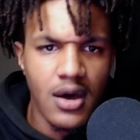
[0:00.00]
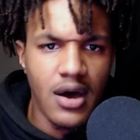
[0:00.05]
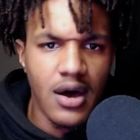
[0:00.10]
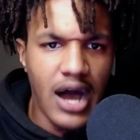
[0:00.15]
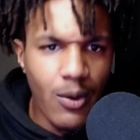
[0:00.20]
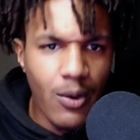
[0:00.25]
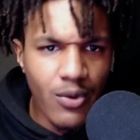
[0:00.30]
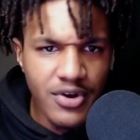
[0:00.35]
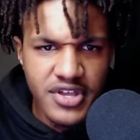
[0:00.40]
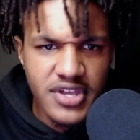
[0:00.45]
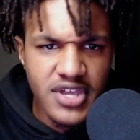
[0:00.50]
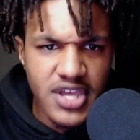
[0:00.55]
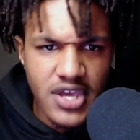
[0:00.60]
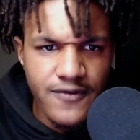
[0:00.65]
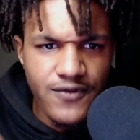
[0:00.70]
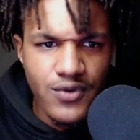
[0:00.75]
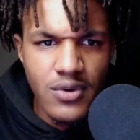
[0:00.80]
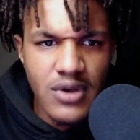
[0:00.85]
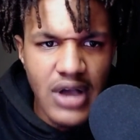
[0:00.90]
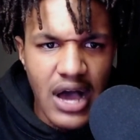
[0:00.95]
I want to give
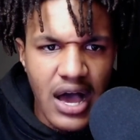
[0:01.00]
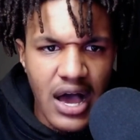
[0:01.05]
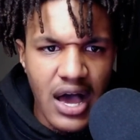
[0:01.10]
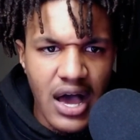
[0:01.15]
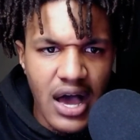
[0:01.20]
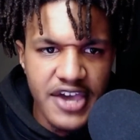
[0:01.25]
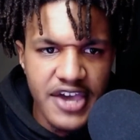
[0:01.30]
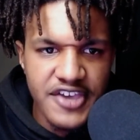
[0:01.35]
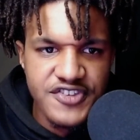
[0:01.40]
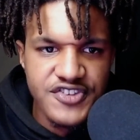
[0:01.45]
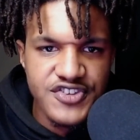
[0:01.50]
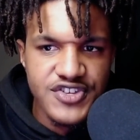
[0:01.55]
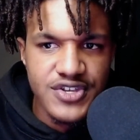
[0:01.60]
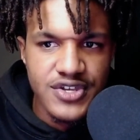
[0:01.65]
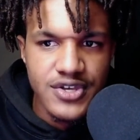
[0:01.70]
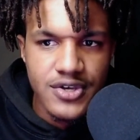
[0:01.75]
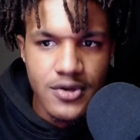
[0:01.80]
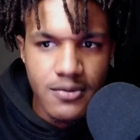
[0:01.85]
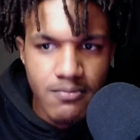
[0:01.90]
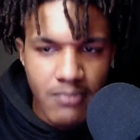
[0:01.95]
you guys
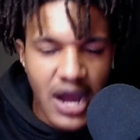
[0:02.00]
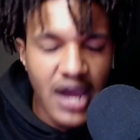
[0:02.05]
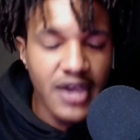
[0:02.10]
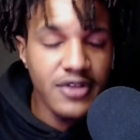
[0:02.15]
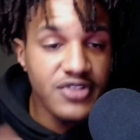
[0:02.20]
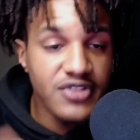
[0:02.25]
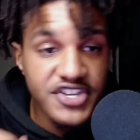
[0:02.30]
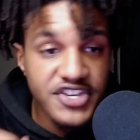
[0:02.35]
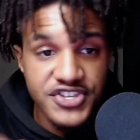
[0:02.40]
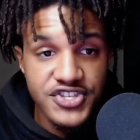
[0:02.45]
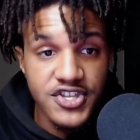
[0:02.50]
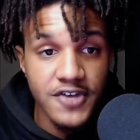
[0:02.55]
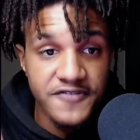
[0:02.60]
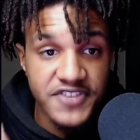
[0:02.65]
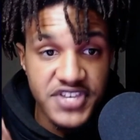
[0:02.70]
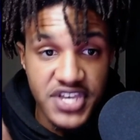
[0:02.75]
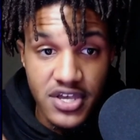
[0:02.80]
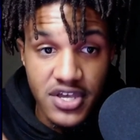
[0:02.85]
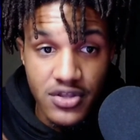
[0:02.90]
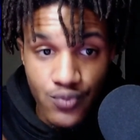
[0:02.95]
my list of
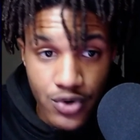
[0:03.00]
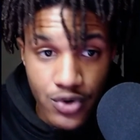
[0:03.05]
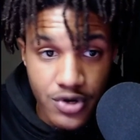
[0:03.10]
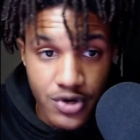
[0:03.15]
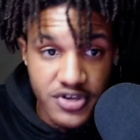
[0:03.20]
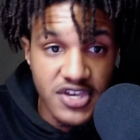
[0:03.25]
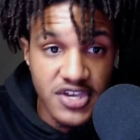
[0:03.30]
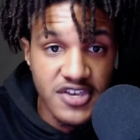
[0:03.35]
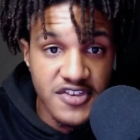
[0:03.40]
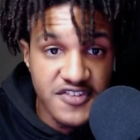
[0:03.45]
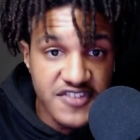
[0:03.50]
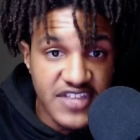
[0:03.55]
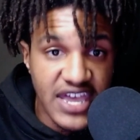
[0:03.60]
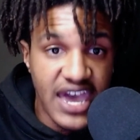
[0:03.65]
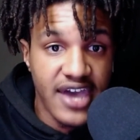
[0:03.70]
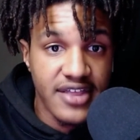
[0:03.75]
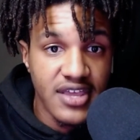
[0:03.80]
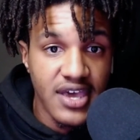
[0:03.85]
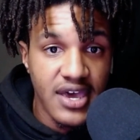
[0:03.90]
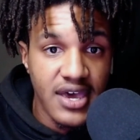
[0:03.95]
10 rookies
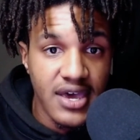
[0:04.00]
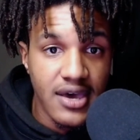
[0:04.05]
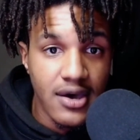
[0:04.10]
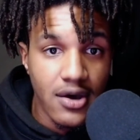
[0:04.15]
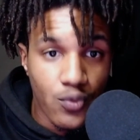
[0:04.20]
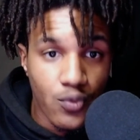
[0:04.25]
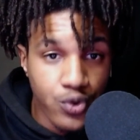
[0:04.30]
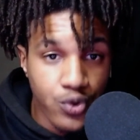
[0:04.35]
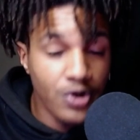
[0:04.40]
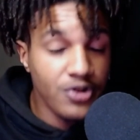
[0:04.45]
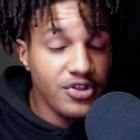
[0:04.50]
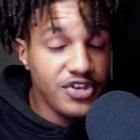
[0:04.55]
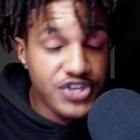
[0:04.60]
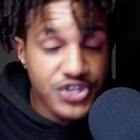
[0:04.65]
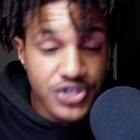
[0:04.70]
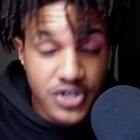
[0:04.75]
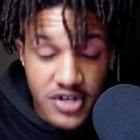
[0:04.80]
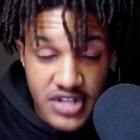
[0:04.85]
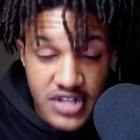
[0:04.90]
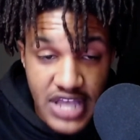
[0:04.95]
that really
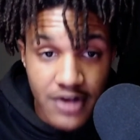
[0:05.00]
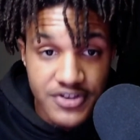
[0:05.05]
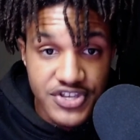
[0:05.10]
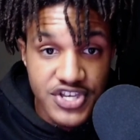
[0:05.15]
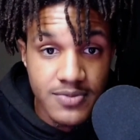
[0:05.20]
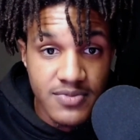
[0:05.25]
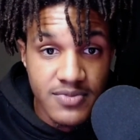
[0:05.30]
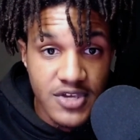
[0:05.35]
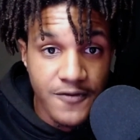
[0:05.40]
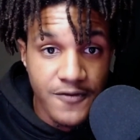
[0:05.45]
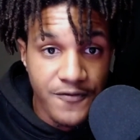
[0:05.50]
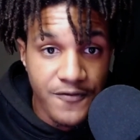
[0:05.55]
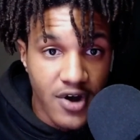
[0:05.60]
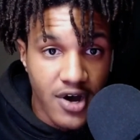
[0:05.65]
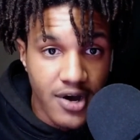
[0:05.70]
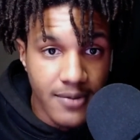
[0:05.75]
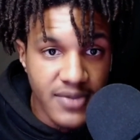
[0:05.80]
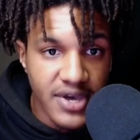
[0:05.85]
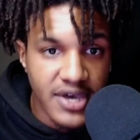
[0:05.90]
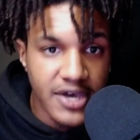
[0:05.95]
stood out to me
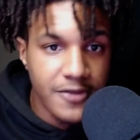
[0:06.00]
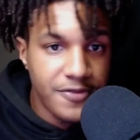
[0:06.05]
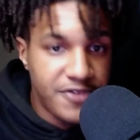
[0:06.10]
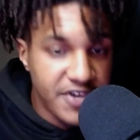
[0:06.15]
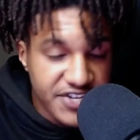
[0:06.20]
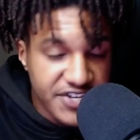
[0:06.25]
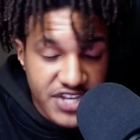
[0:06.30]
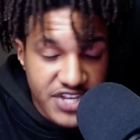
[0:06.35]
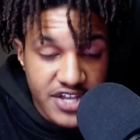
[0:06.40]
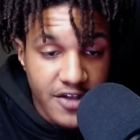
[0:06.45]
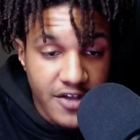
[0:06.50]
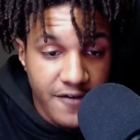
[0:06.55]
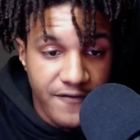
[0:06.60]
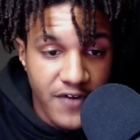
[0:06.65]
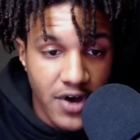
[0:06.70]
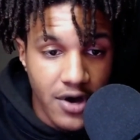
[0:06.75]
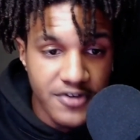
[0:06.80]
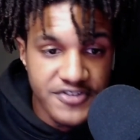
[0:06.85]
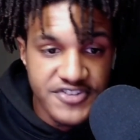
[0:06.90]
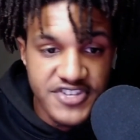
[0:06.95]
from this
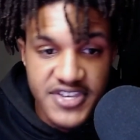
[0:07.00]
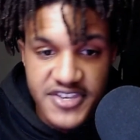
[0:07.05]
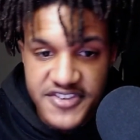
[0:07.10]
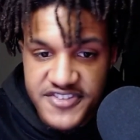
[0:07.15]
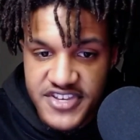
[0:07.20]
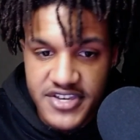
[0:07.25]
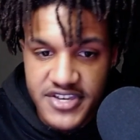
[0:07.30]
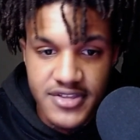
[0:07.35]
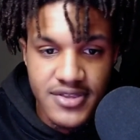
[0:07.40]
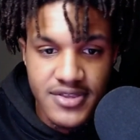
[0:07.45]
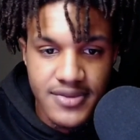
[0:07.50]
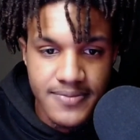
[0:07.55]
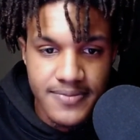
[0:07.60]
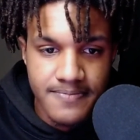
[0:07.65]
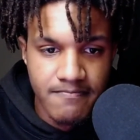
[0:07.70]
NFL season.